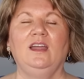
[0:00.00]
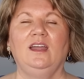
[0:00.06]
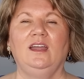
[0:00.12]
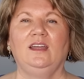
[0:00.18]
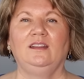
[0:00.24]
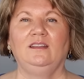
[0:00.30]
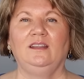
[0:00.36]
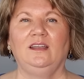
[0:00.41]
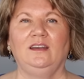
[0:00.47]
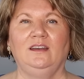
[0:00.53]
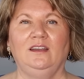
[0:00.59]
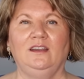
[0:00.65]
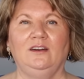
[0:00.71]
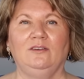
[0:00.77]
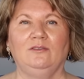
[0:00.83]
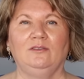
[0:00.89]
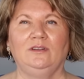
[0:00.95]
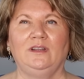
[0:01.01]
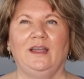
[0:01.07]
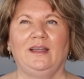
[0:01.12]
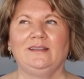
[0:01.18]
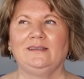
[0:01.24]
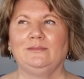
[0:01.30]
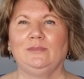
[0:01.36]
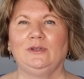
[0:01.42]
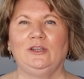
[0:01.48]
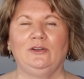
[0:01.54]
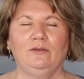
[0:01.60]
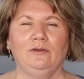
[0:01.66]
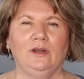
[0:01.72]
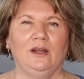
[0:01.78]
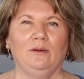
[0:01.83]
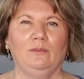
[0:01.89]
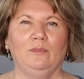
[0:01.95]
and then, you know, you add some
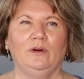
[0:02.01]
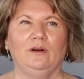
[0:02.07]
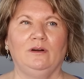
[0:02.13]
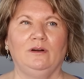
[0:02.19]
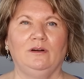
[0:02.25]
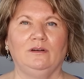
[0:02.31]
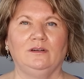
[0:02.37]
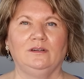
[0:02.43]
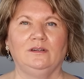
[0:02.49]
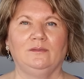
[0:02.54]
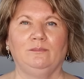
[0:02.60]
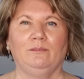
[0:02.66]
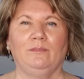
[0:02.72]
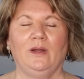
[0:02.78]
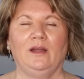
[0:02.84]
cucumber,